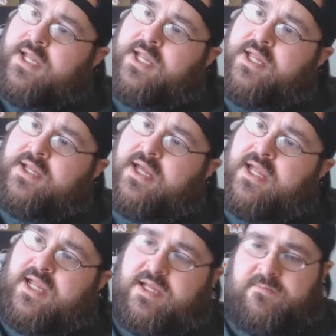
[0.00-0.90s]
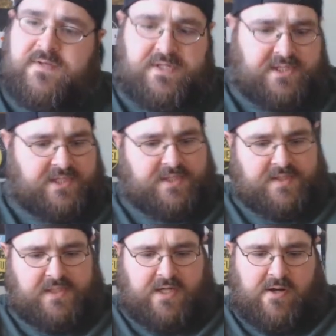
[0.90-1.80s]
And I have this
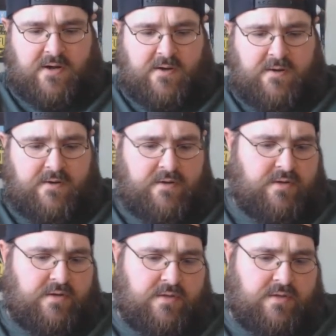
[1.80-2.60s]
still there.